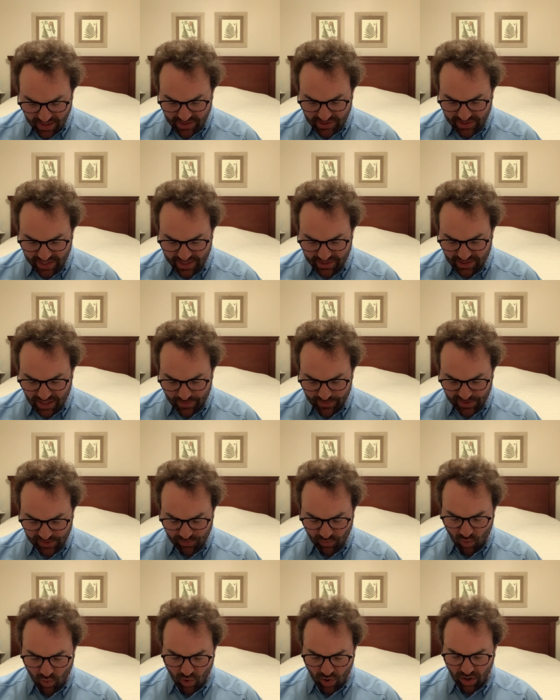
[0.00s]
St.
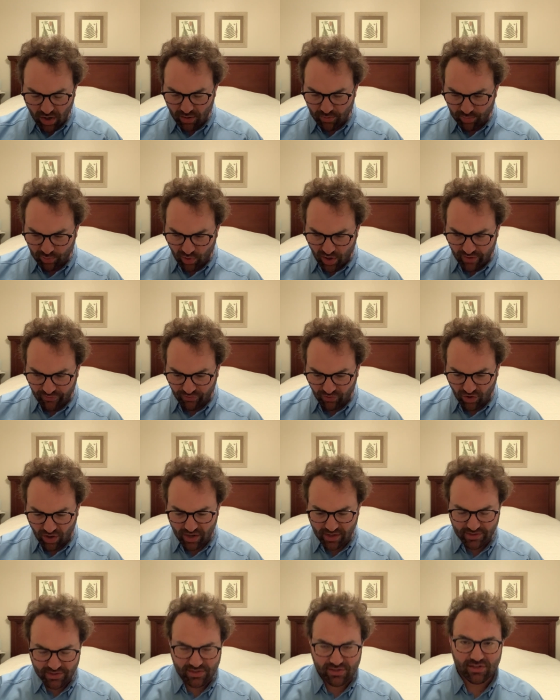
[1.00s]
Thomas More, pray for
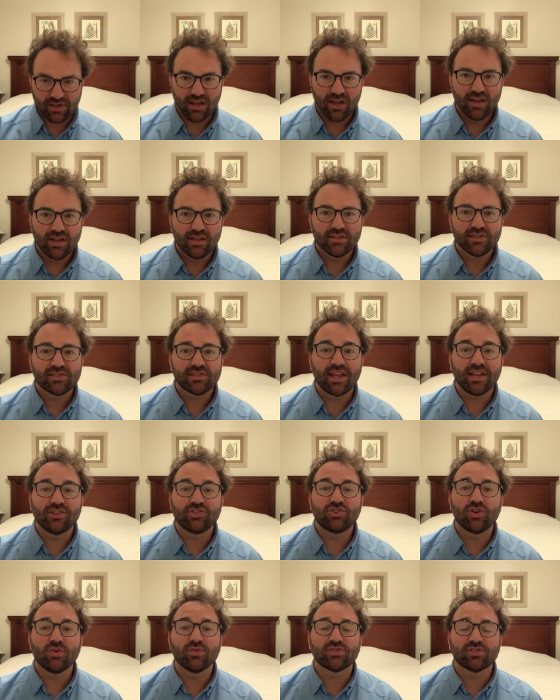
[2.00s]
us. St.
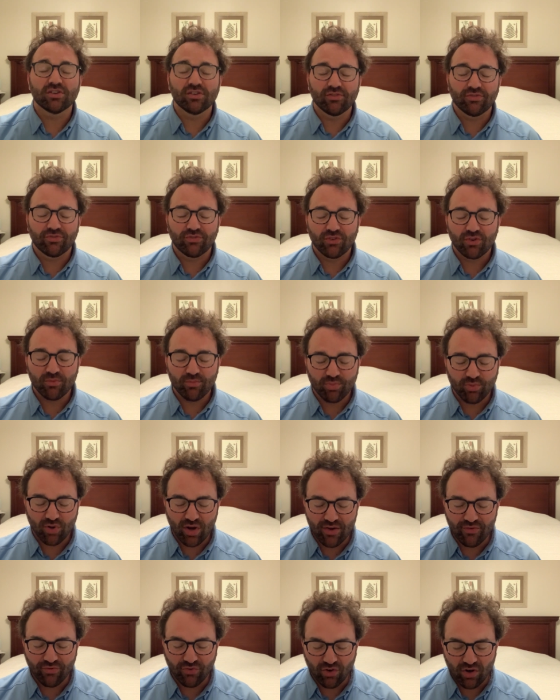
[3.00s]
Joseph,
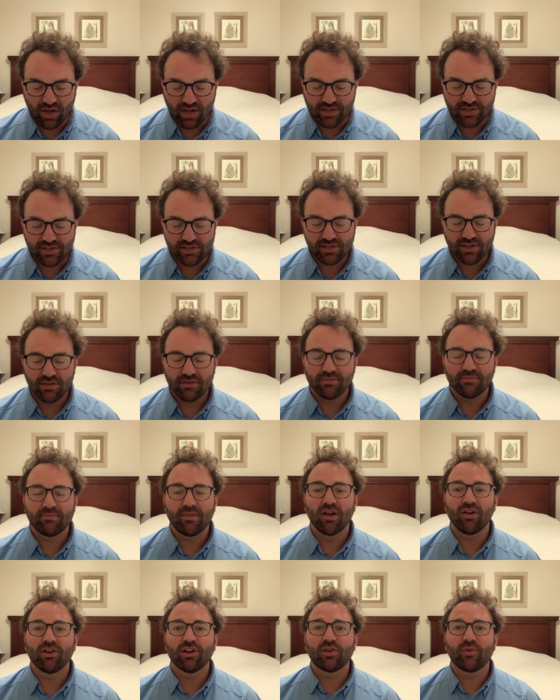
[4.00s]
pray for us.
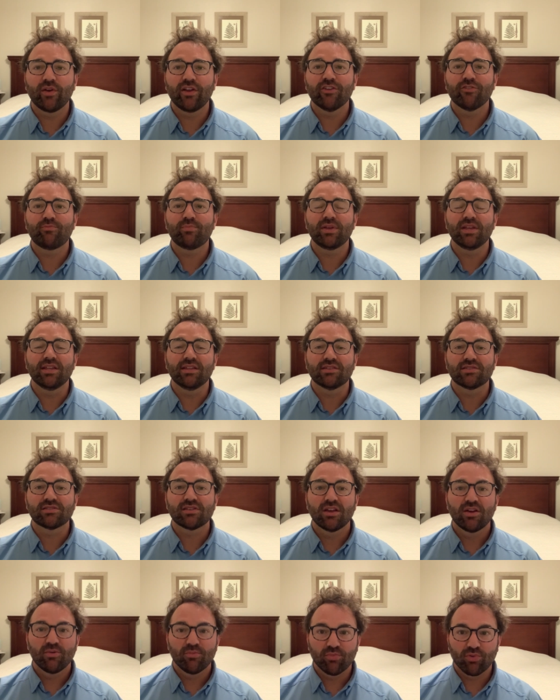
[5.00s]
Mary, Queen of
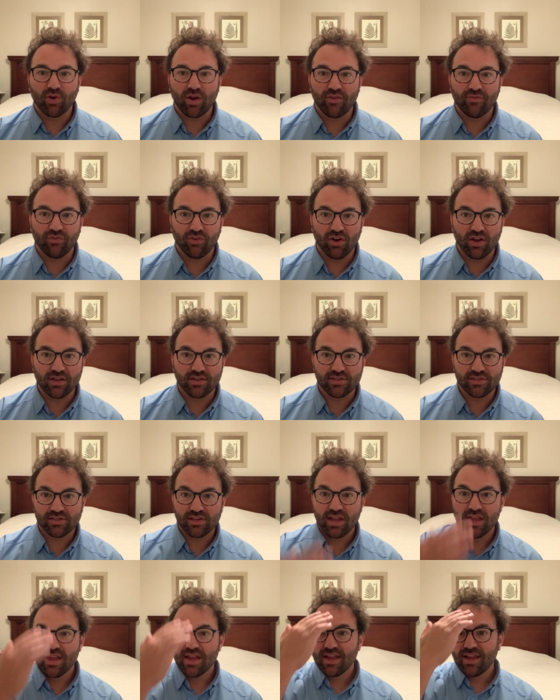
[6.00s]
Peace, pray for
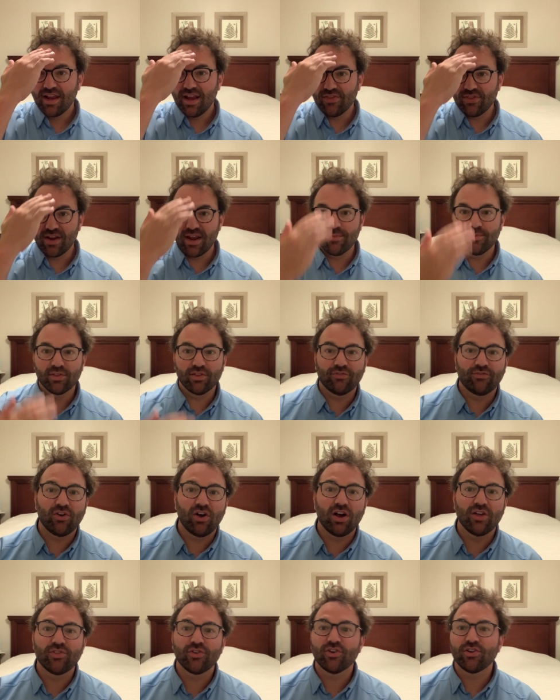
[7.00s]
us. In the name of the
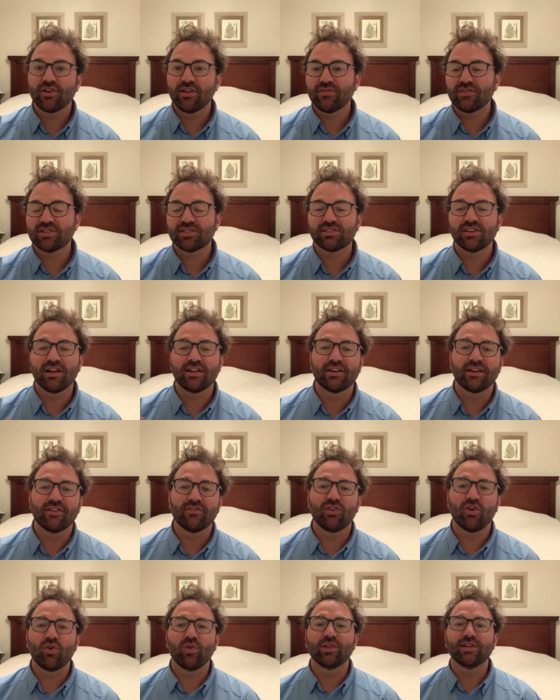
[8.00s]
Father, and of the Son, and
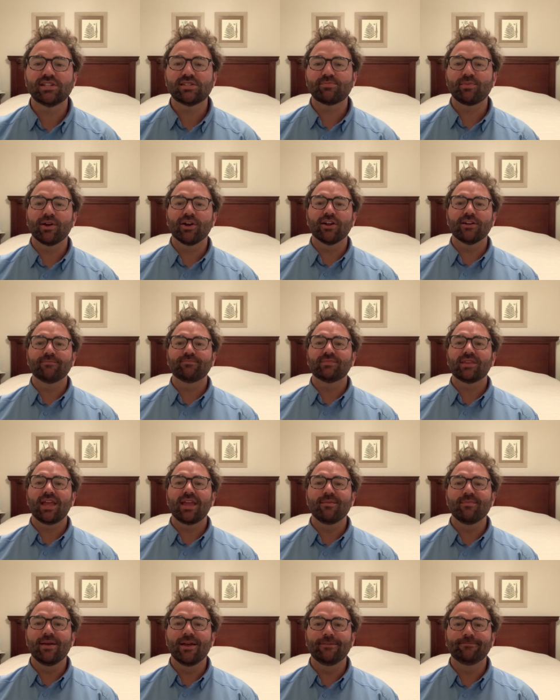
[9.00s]
of the Holy Spirit.
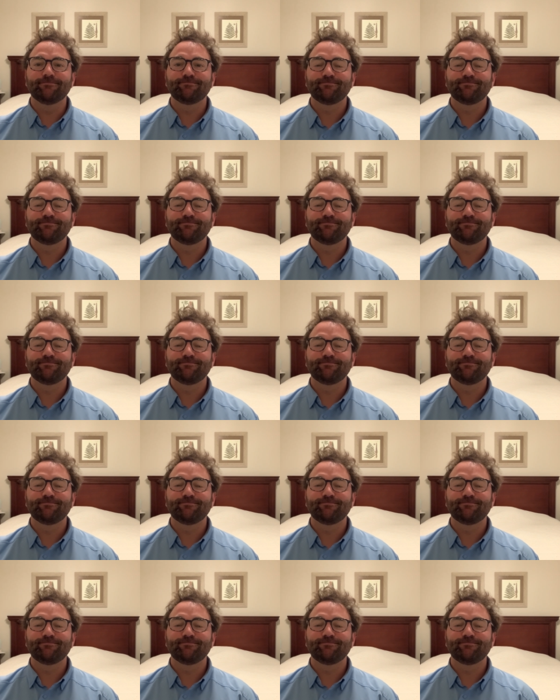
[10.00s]
Amen.